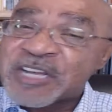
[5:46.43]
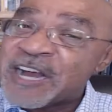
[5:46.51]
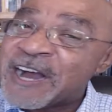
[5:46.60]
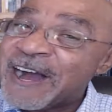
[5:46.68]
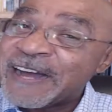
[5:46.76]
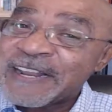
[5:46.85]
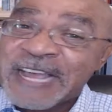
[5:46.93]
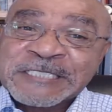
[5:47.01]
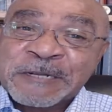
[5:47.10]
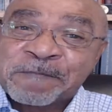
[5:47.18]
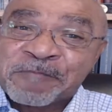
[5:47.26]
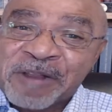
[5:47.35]
God
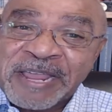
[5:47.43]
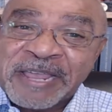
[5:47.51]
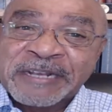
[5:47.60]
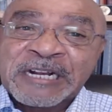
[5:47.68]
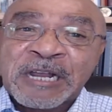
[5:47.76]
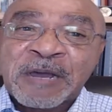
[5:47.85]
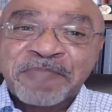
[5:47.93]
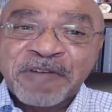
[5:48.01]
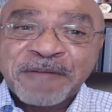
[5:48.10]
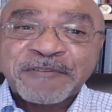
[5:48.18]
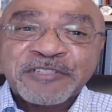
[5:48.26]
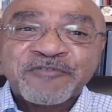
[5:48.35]
has a plan and a
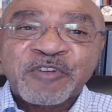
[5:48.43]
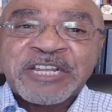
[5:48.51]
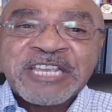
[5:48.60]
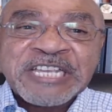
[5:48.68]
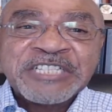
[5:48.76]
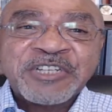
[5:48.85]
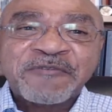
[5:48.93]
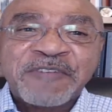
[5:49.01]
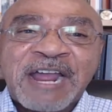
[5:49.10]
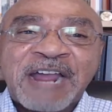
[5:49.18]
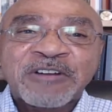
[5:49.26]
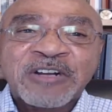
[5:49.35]
purpose for each of
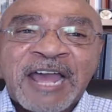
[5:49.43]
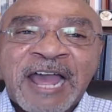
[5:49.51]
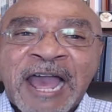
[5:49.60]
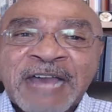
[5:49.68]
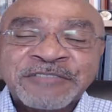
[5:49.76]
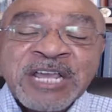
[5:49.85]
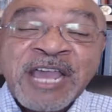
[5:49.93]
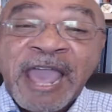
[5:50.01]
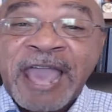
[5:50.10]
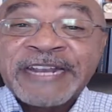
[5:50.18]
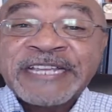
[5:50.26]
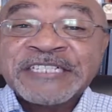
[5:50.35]
our lives,
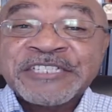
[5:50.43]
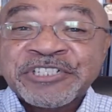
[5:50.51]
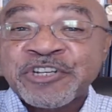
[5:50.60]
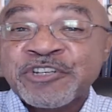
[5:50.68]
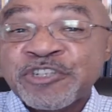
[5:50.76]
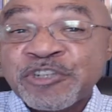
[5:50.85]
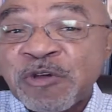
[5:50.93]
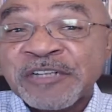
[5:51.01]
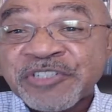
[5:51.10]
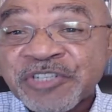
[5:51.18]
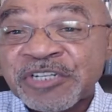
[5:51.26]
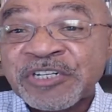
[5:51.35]
and it is to do
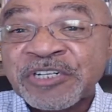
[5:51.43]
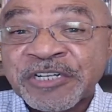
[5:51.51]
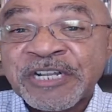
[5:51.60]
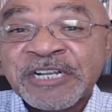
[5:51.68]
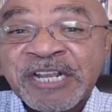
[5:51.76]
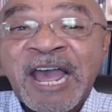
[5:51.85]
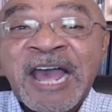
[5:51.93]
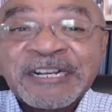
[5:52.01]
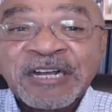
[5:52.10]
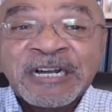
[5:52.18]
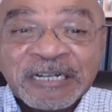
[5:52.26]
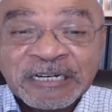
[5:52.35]
us good and not
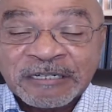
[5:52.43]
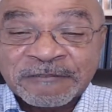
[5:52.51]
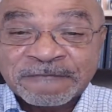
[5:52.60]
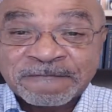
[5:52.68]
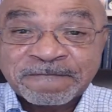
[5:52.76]
harm.